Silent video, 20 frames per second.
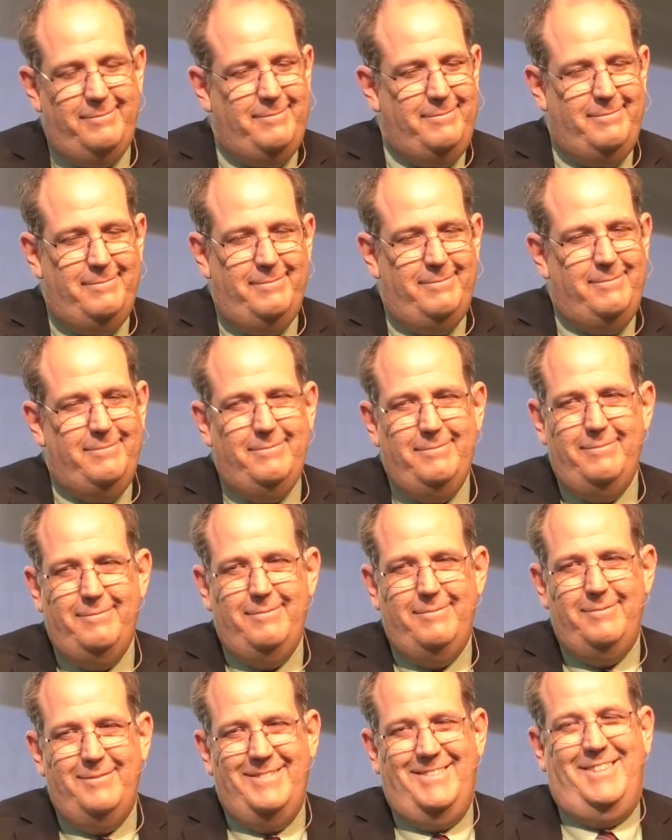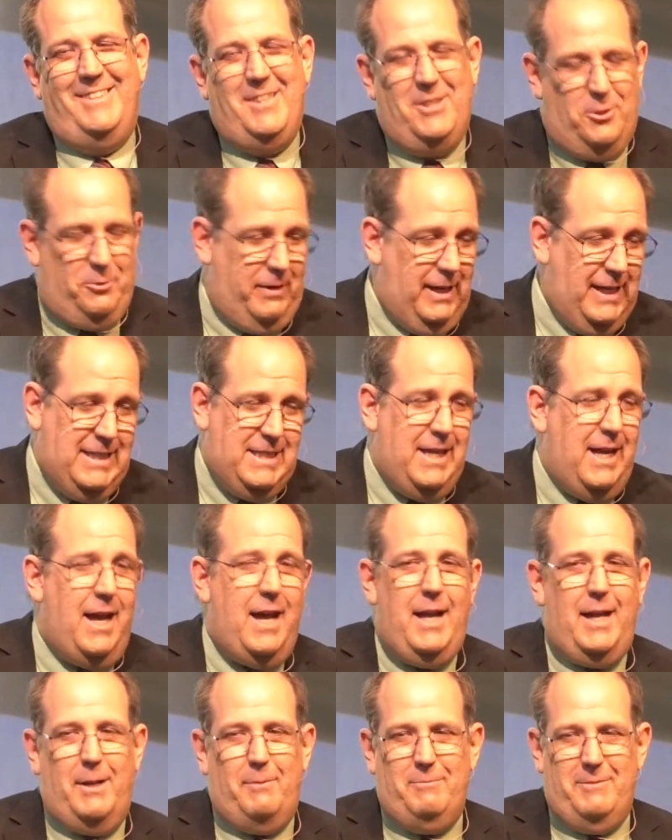times? Three
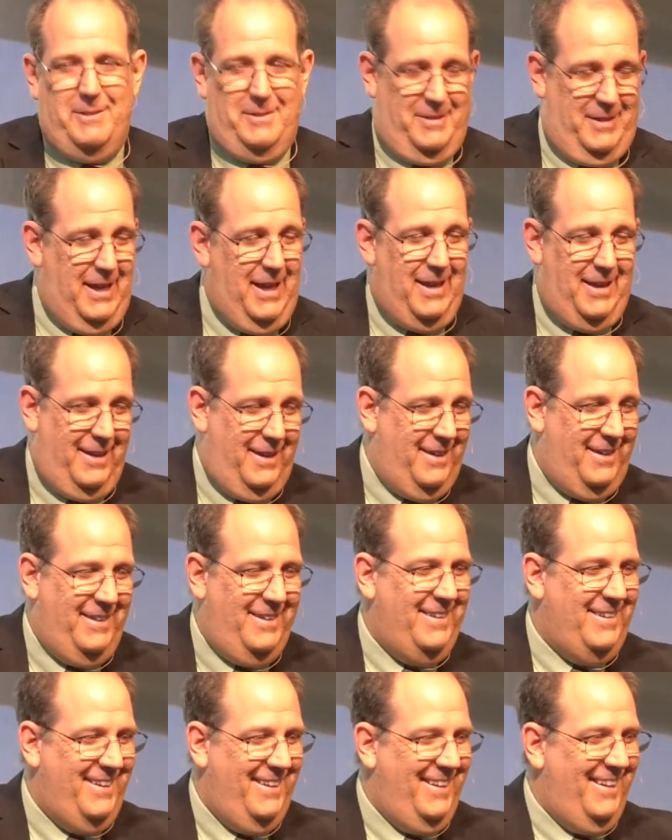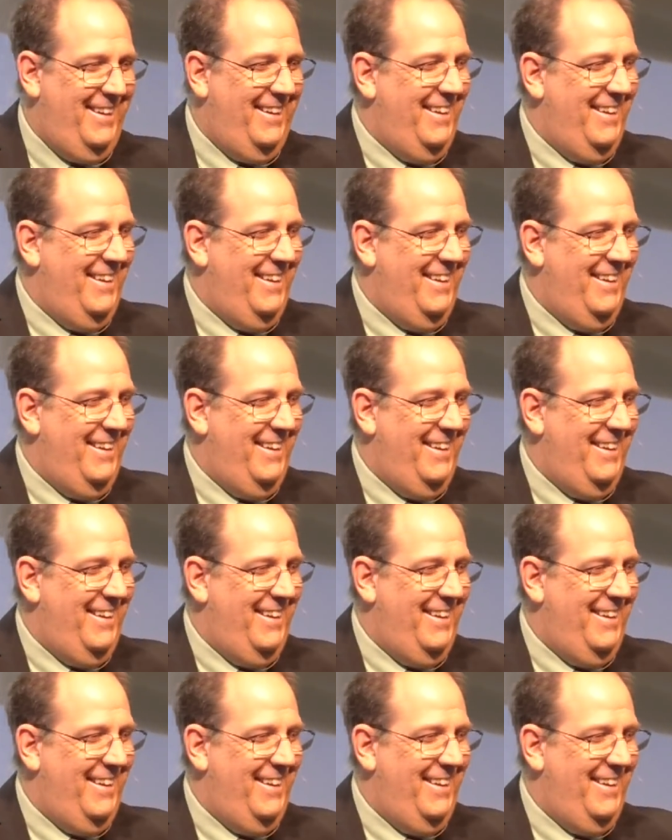times, yeah.